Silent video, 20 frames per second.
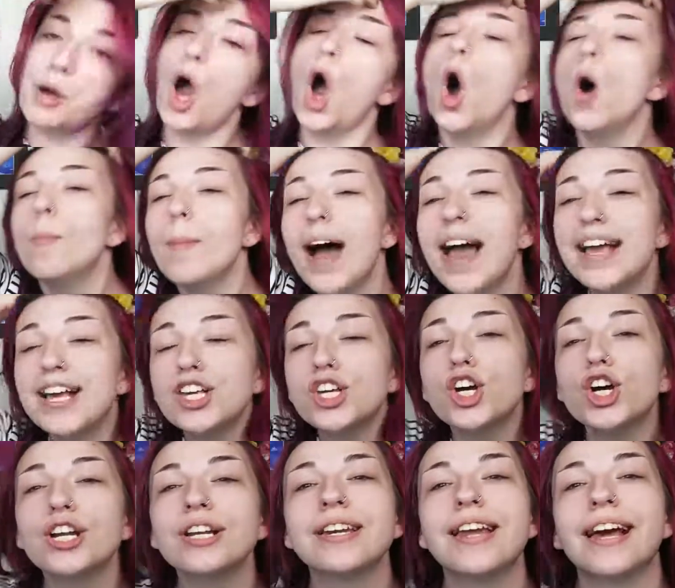Oh my
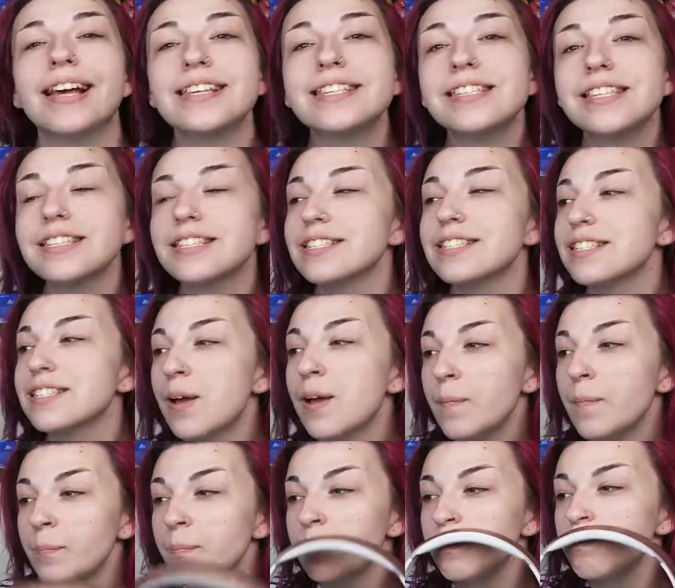goodness. This is
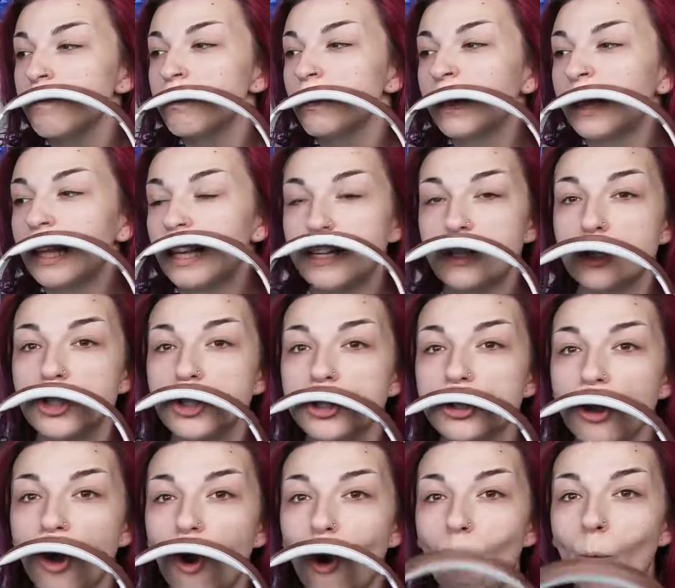
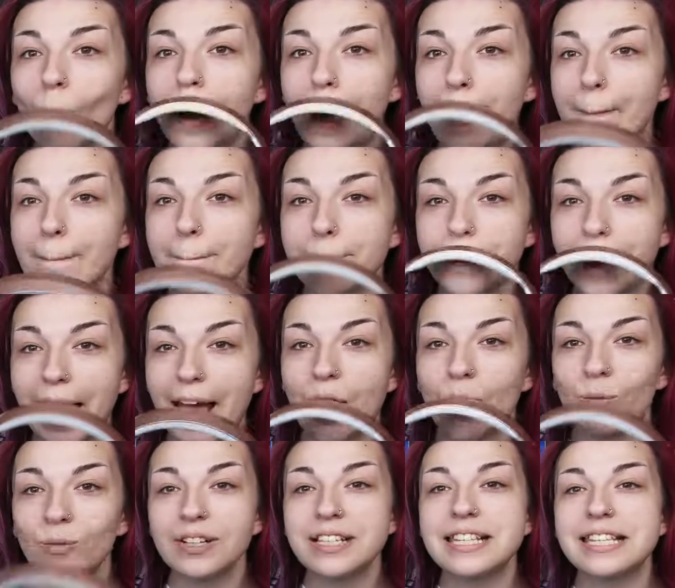so
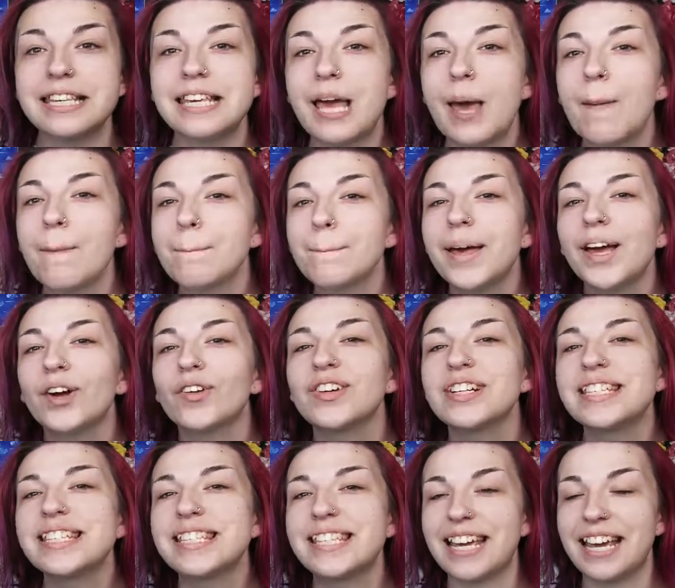
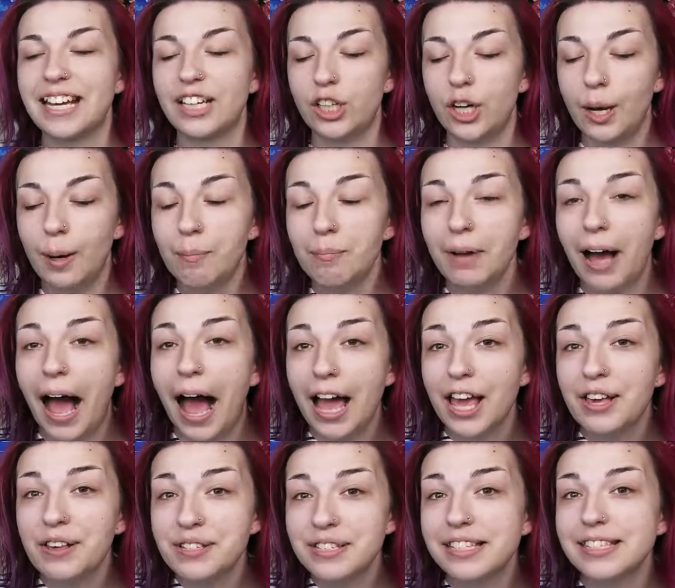embarrassing. Not,
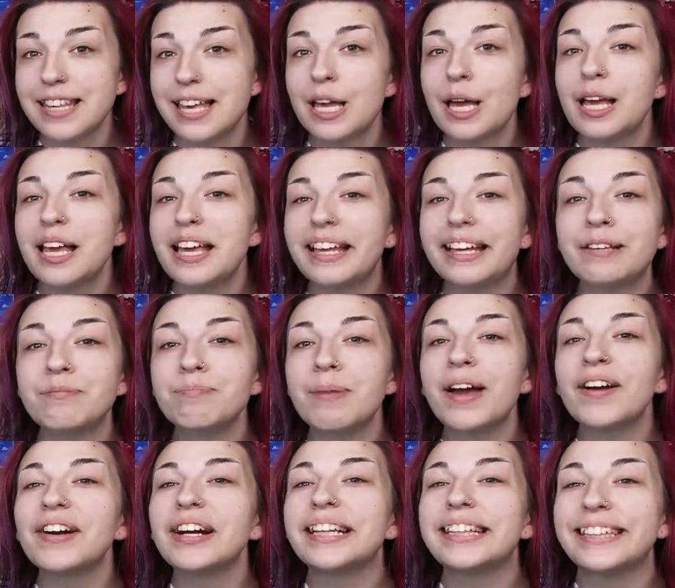I used to say
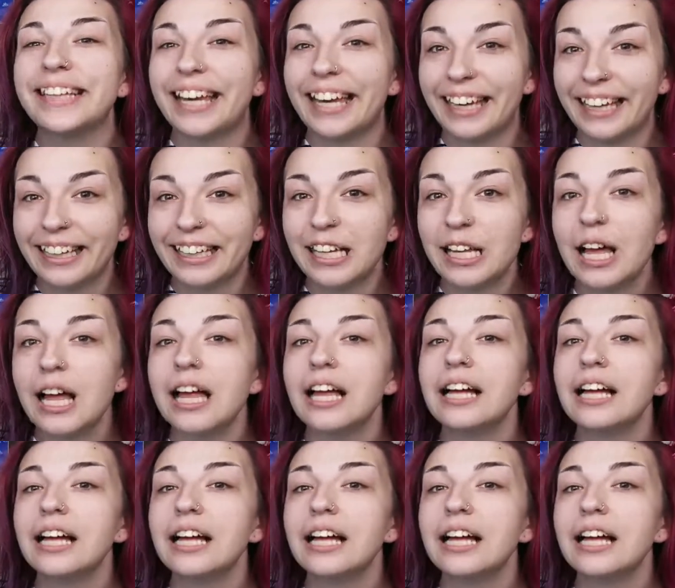embarrassing.